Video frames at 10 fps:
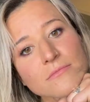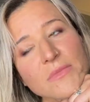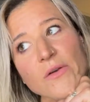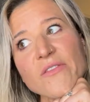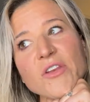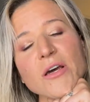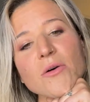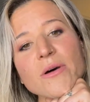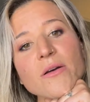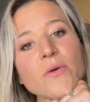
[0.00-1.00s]
I don't even
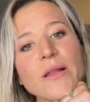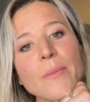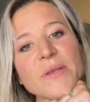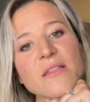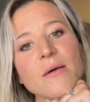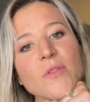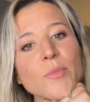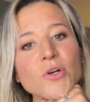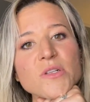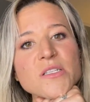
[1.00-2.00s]
know. I don't know what happened to them. The
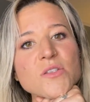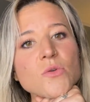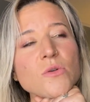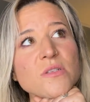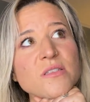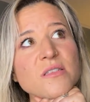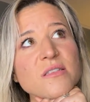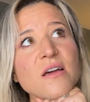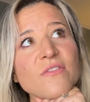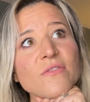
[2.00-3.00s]
Merlin schools and
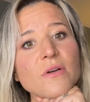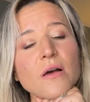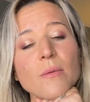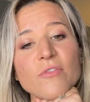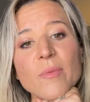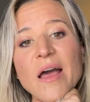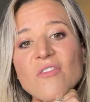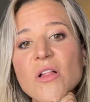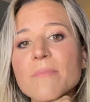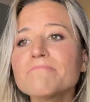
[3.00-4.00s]
stuff from
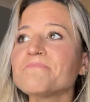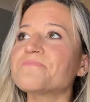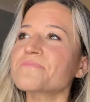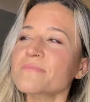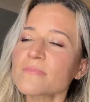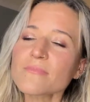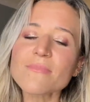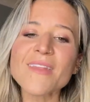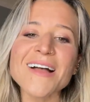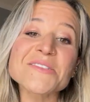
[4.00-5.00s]
Avalon.
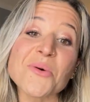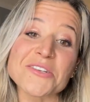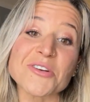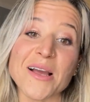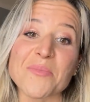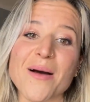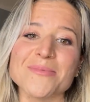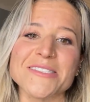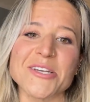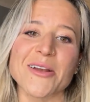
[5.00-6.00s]
That's a question I could
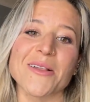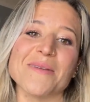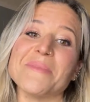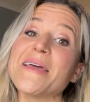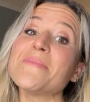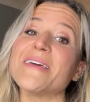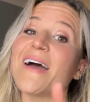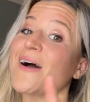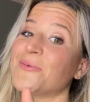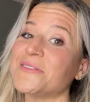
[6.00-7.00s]
probably channel on. Maybe
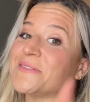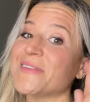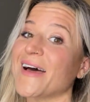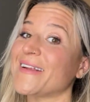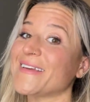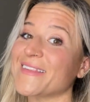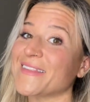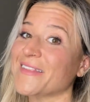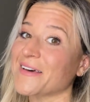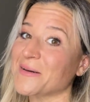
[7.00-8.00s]
I will do that
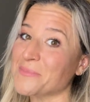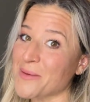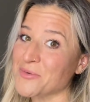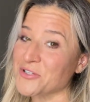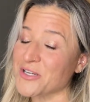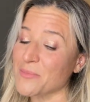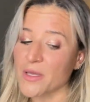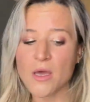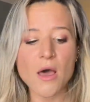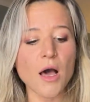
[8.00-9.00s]
in the membership.
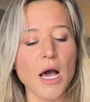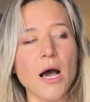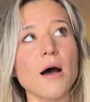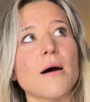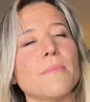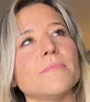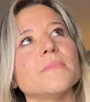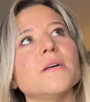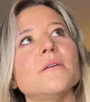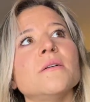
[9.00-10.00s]
So
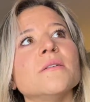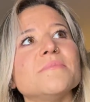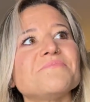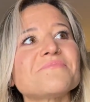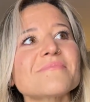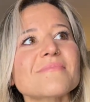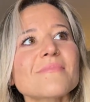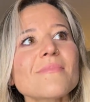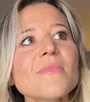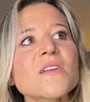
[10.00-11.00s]

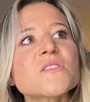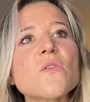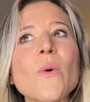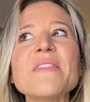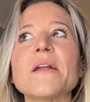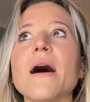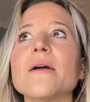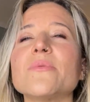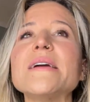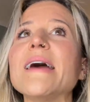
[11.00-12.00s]
the way that I
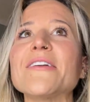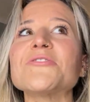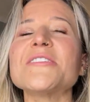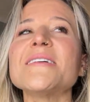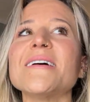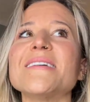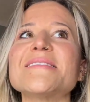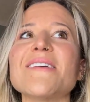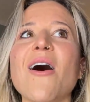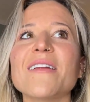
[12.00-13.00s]
read energy
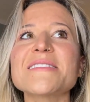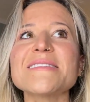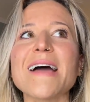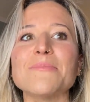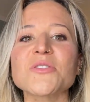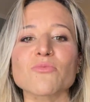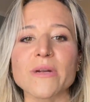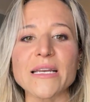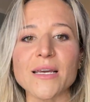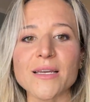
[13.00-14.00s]
is, honestly, I'm just
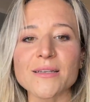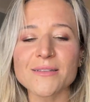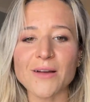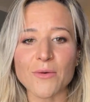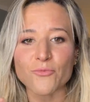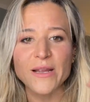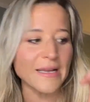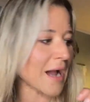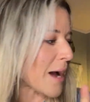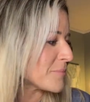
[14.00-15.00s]
reading.
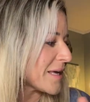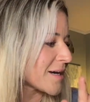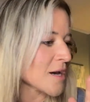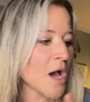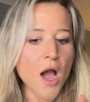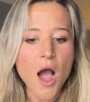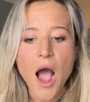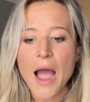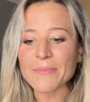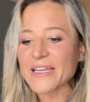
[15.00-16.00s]
I'm like
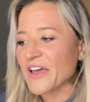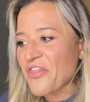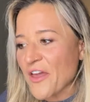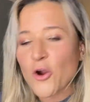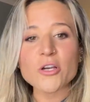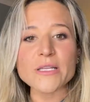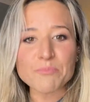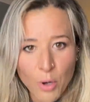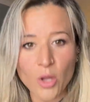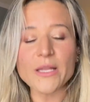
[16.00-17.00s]

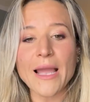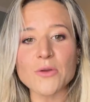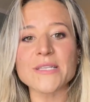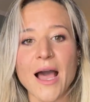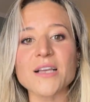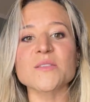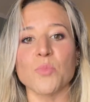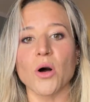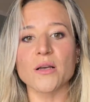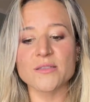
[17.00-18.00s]
etherically pulling out
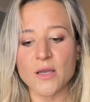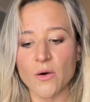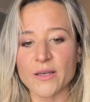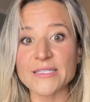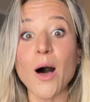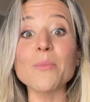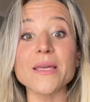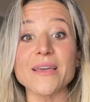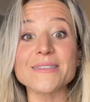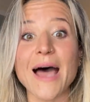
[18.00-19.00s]
textbooks going, tell
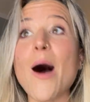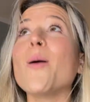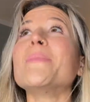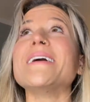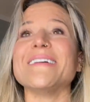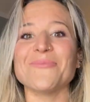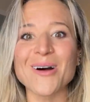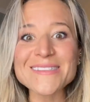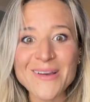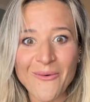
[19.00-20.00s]
me
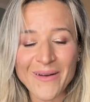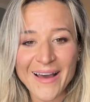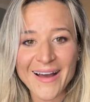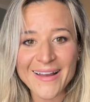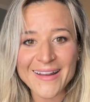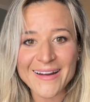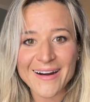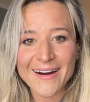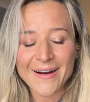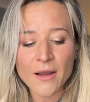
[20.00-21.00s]
what's going on
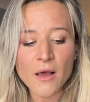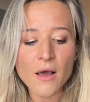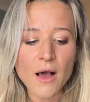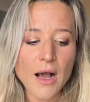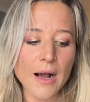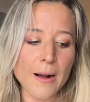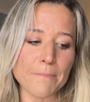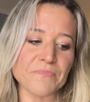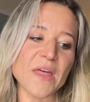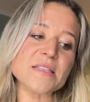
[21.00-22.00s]
here.
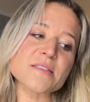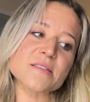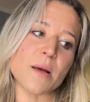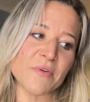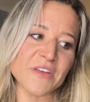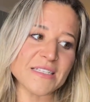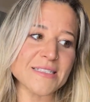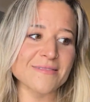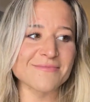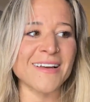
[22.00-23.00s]
That's some of
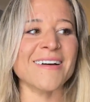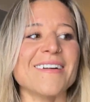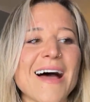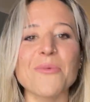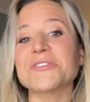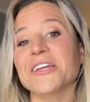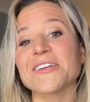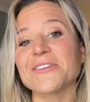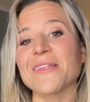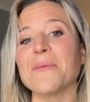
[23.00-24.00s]
it. I wish I
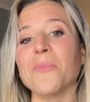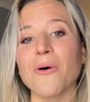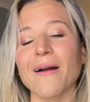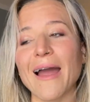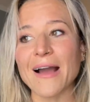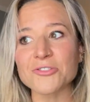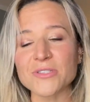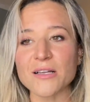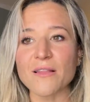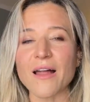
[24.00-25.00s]
could do that more.
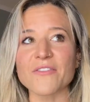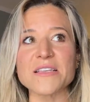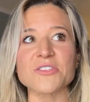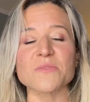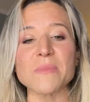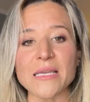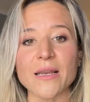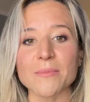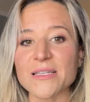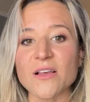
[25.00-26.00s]
Actually, a lot of it is just me
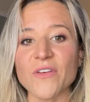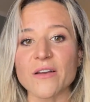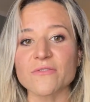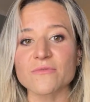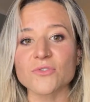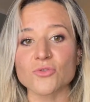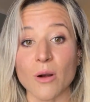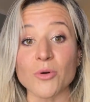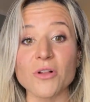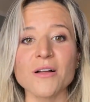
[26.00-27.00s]
getting myself out of
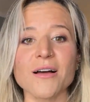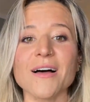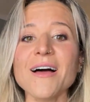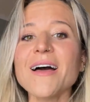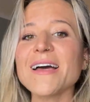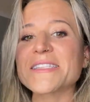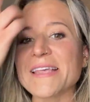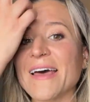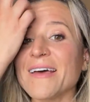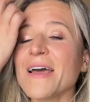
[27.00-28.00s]
trouble.
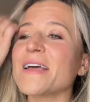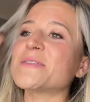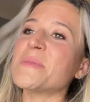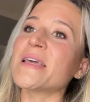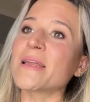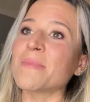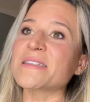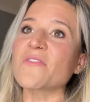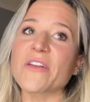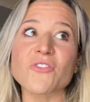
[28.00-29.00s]
It's me getting
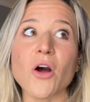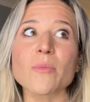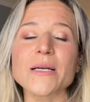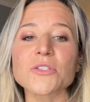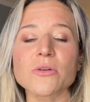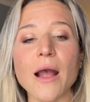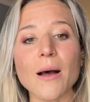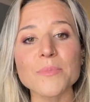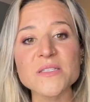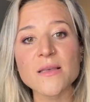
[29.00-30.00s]
myself out of karmic
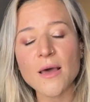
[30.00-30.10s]
traps,